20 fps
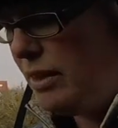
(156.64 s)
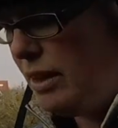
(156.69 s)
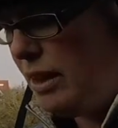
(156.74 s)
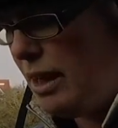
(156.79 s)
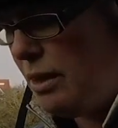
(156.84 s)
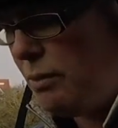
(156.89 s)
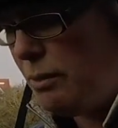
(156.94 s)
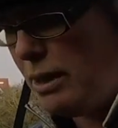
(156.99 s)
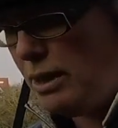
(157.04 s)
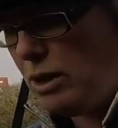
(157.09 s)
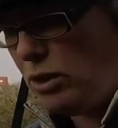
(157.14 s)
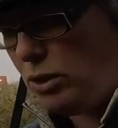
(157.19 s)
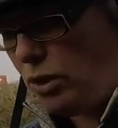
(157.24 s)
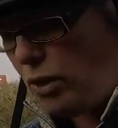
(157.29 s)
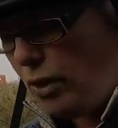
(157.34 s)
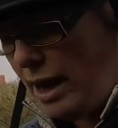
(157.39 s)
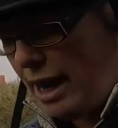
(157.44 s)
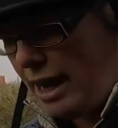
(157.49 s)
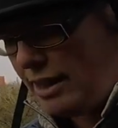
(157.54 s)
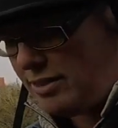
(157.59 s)
Now when you're
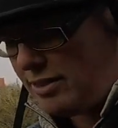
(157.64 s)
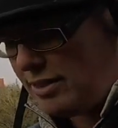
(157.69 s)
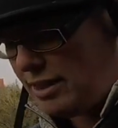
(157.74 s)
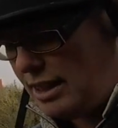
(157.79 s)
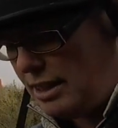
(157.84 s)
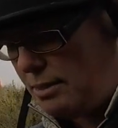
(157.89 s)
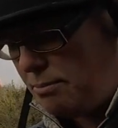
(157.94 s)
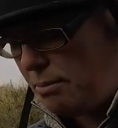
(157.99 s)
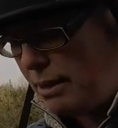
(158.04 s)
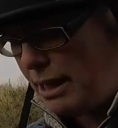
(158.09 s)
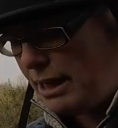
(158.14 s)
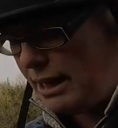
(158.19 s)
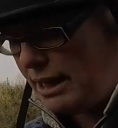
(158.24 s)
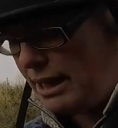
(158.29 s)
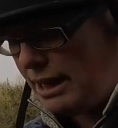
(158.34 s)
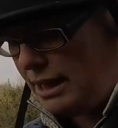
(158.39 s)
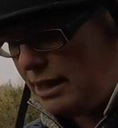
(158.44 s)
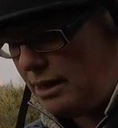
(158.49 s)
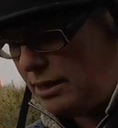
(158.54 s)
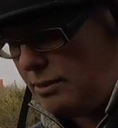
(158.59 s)
not asking and
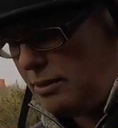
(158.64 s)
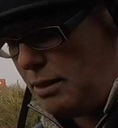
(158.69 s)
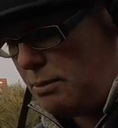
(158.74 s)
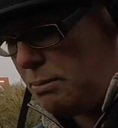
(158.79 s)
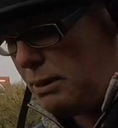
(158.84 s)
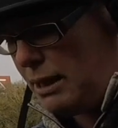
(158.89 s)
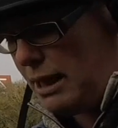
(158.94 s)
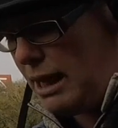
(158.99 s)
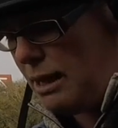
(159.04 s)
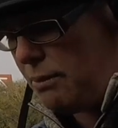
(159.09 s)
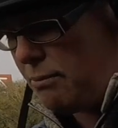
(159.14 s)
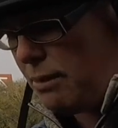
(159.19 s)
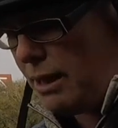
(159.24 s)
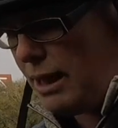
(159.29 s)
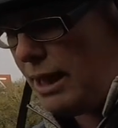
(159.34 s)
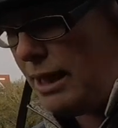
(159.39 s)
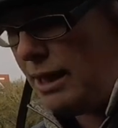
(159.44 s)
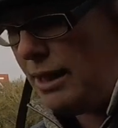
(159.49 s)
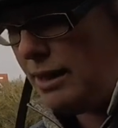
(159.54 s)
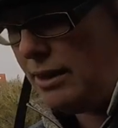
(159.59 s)
begging and nipping at
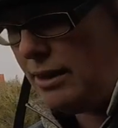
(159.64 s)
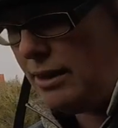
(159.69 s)
me,